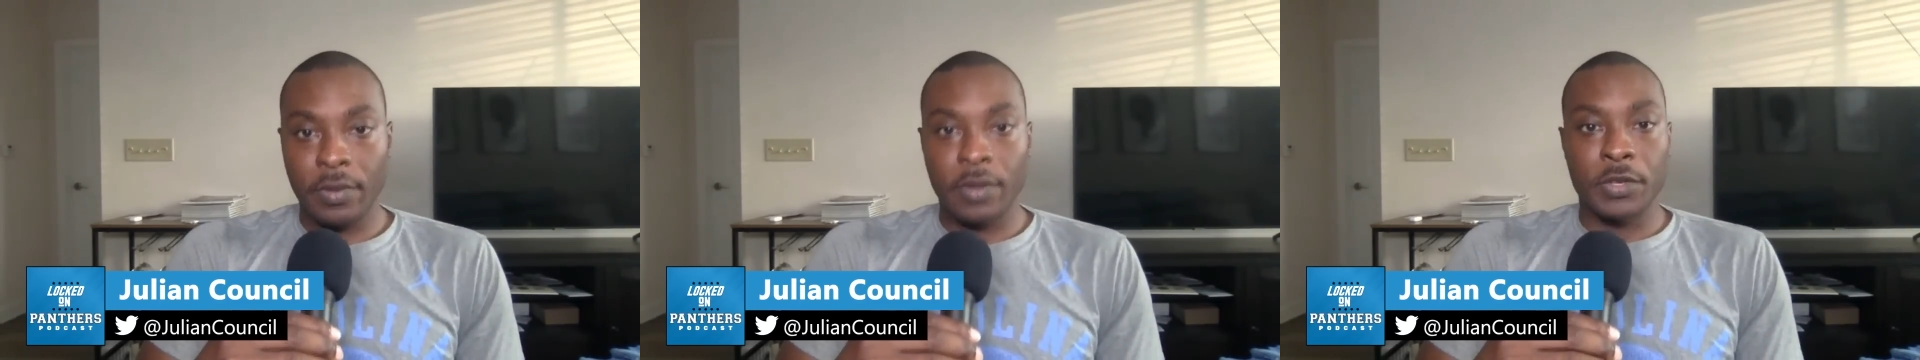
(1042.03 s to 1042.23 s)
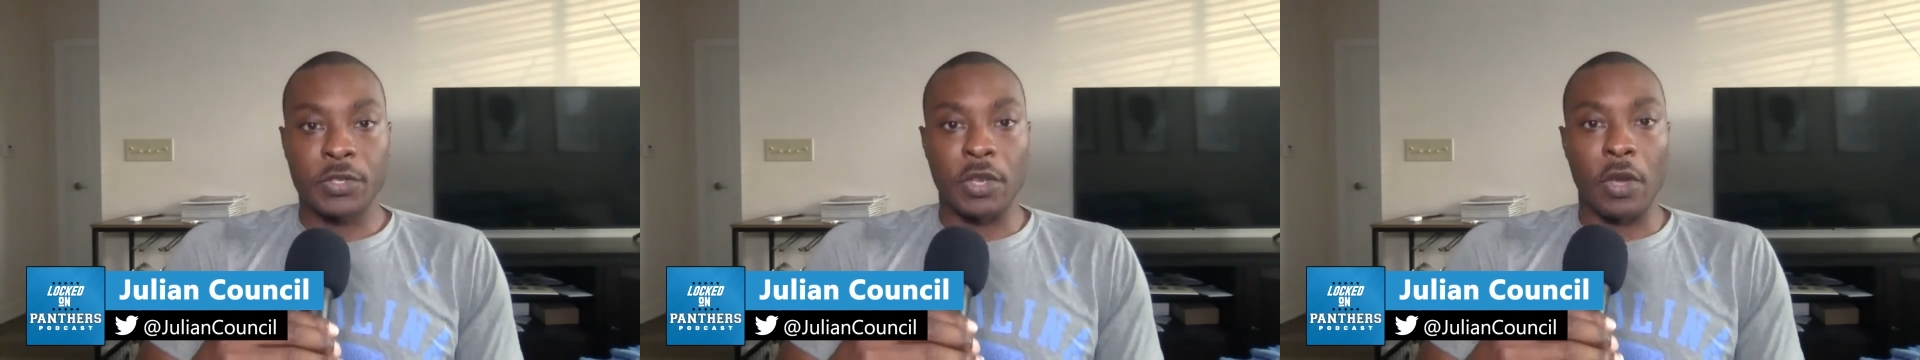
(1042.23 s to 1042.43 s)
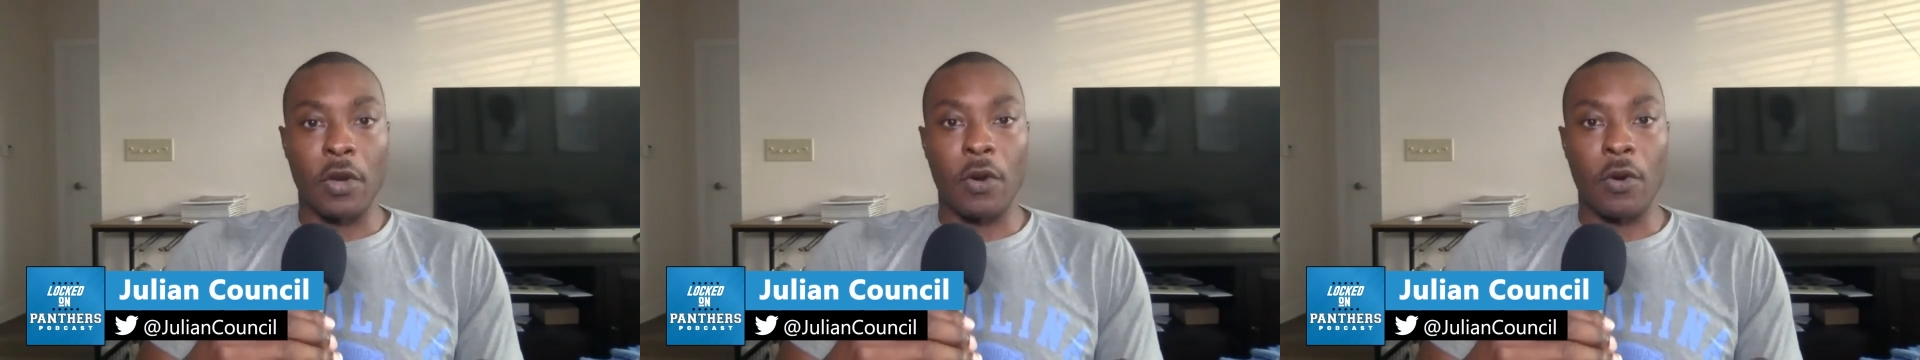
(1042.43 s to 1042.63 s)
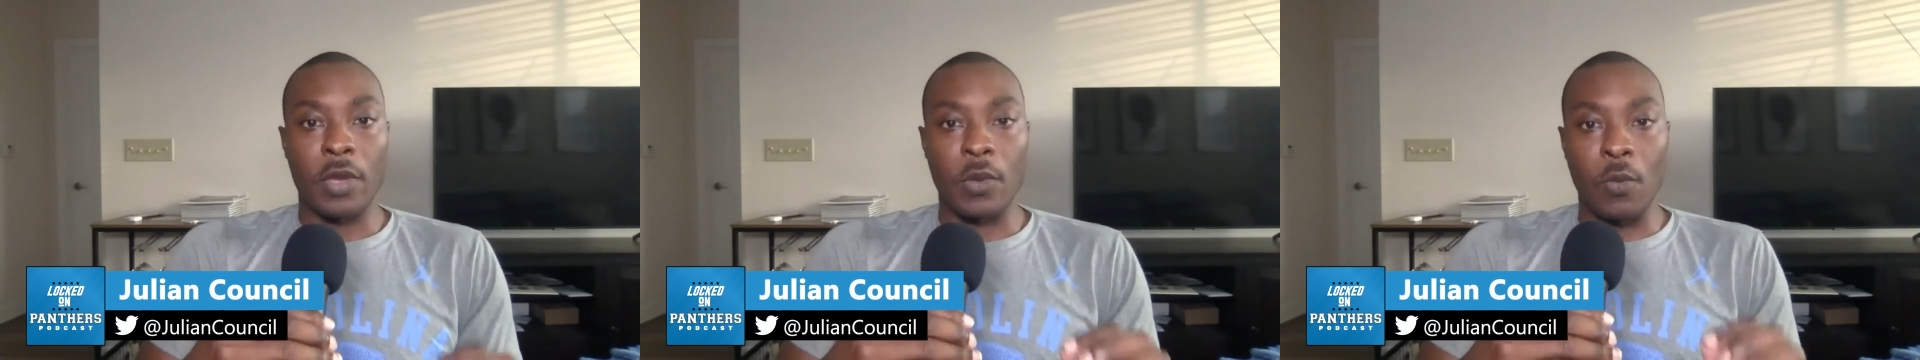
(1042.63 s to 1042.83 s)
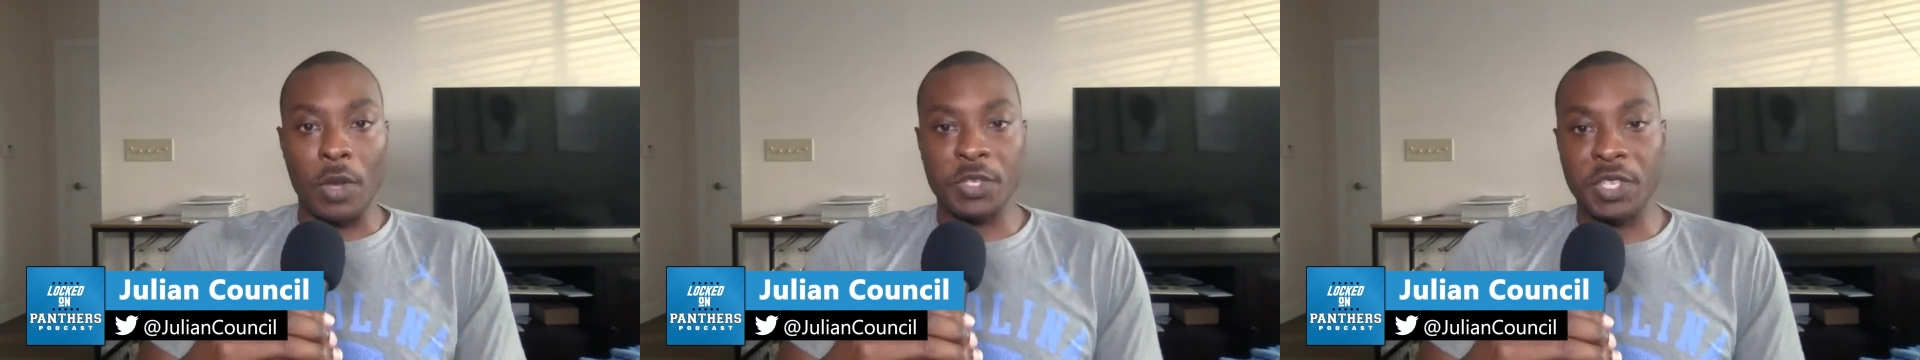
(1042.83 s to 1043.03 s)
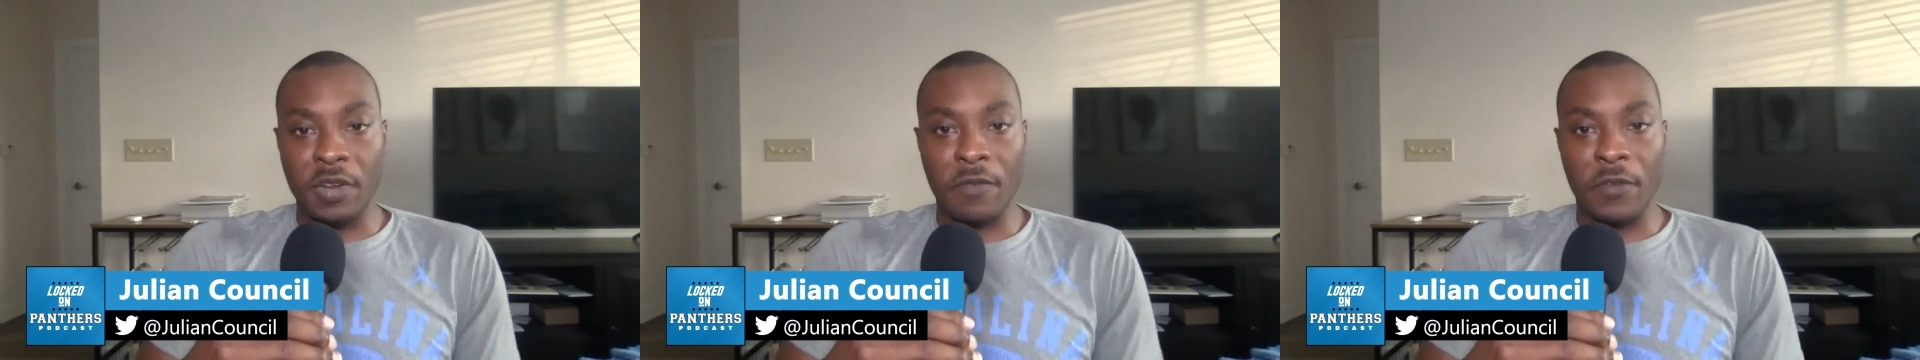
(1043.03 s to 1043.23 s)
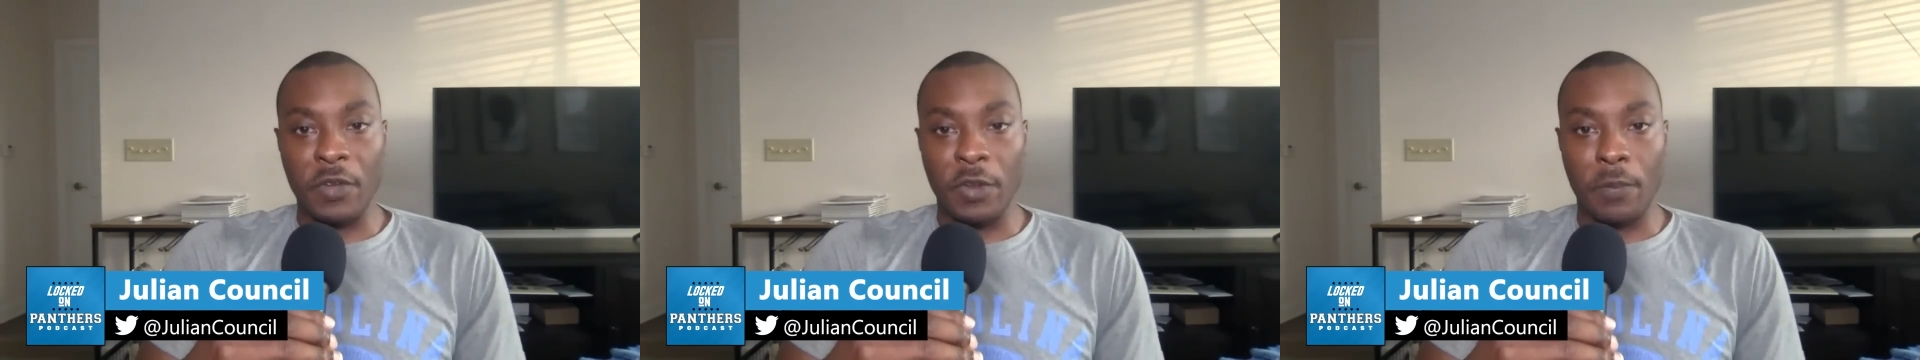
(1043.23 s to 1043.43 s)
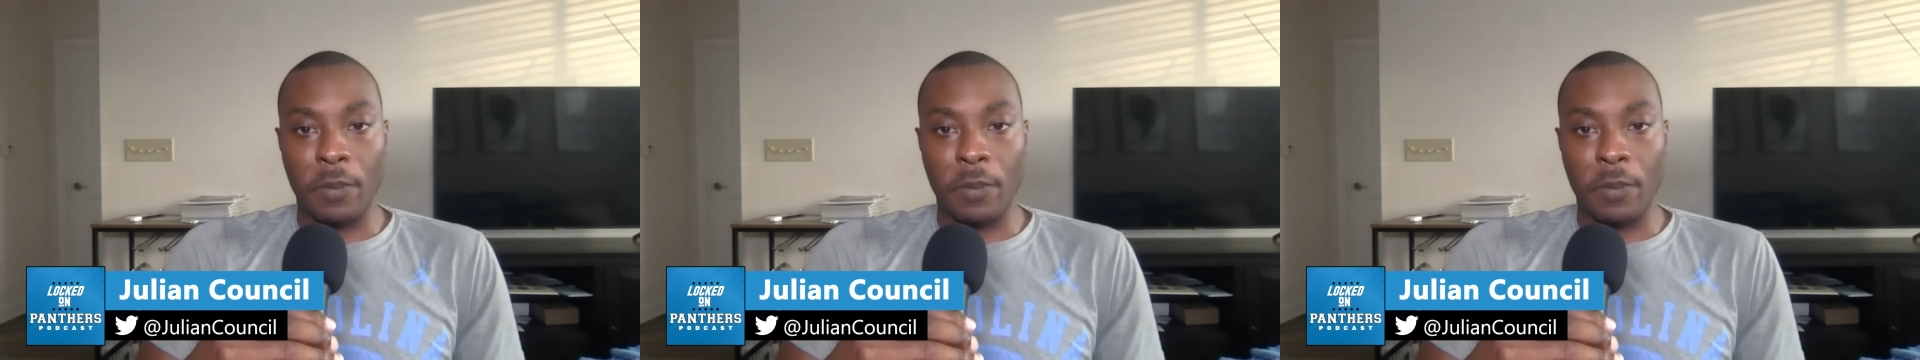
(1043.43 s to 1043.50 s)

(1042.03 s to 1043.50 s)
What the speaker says: So he wasn't in the field of